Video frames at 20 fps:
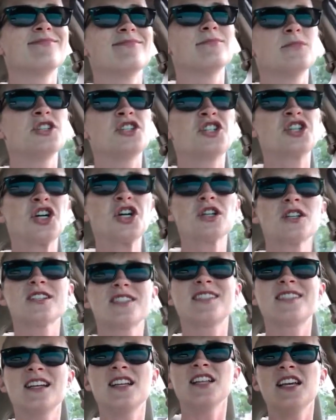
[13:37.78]
mature,
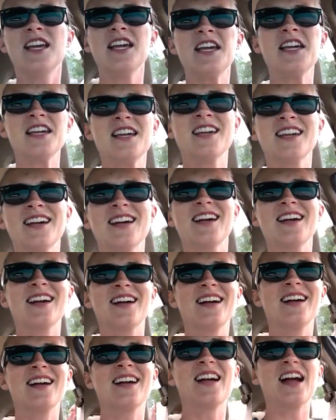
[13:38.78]
silly,
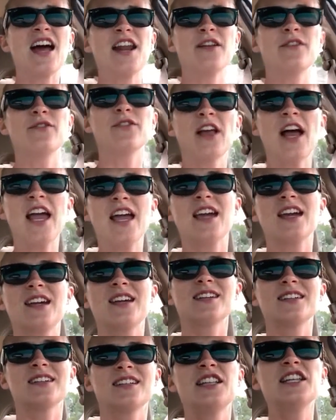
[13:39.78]
kind of like
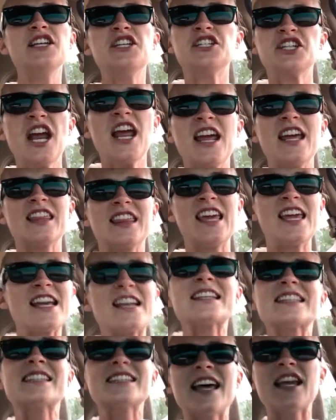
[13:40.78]
cliche
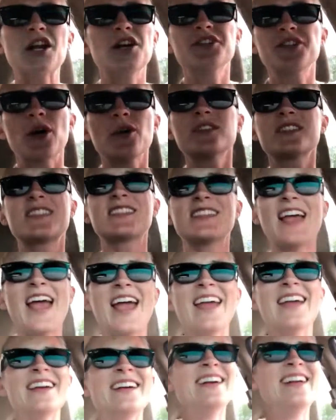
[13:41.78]
things that adults
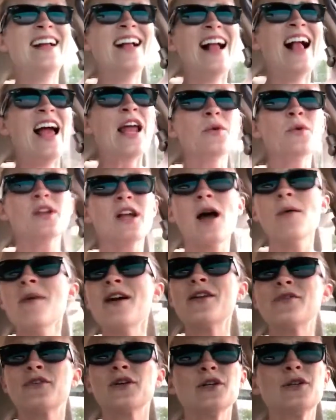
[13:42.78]
say. And it would come
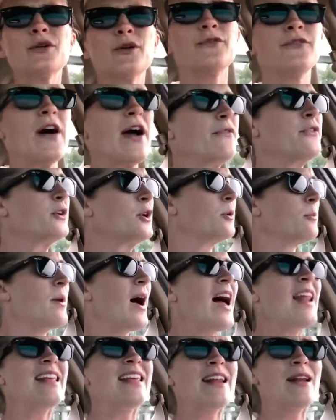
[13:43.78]
out of her little 5-year-old
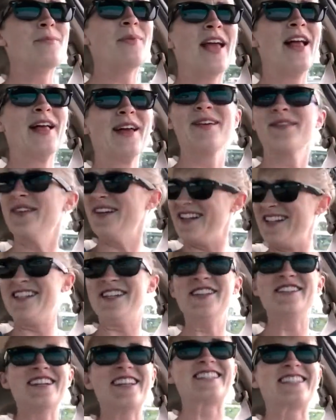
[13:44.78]
body, and I'd be like, "What did
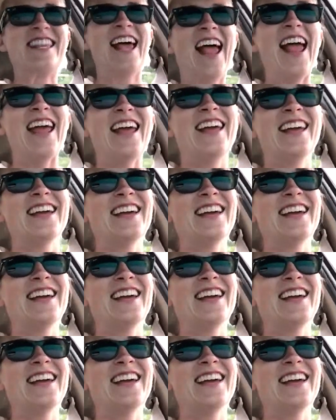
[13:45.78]
you just say?"